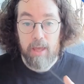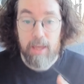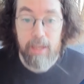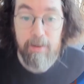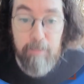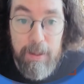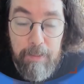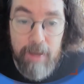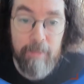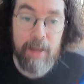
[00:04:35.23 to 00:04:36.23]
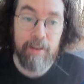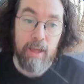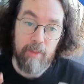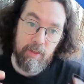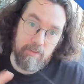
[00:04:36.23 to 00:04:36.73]
In BPMN,
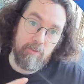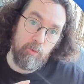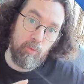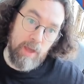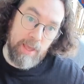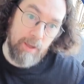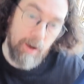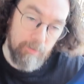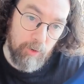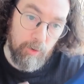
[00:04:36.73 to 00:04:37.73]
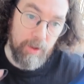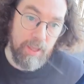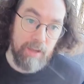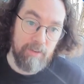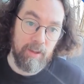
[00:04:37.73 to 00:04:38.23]
this is a way of
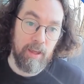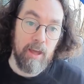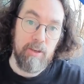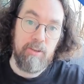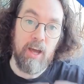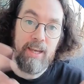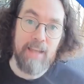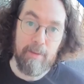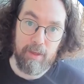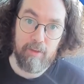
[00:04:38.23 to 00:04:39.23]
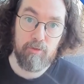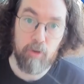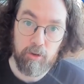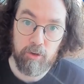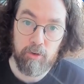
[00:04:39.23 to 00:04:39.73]
creating dynamic
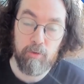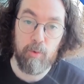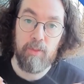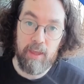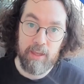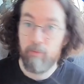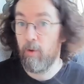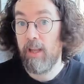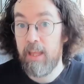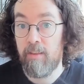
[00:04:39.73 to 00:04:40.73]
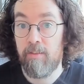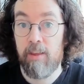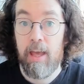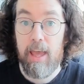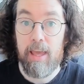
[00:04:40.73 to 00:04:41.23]
structures within what is
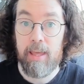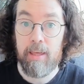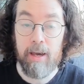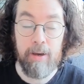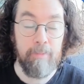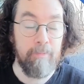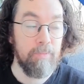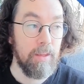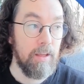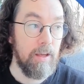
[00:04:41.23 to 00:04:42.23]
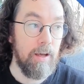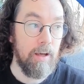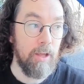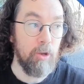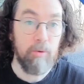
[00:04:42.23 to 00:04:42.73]
a
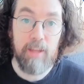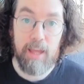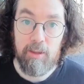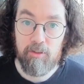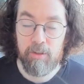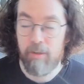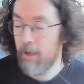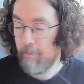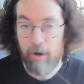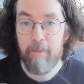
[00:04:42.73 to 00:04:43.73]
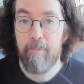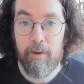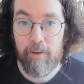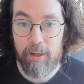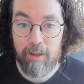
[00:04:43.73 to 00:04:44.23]
notation
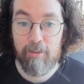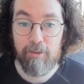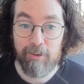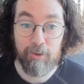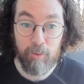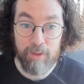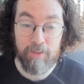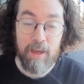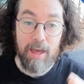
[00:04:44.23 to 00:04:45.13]
primarily concerned with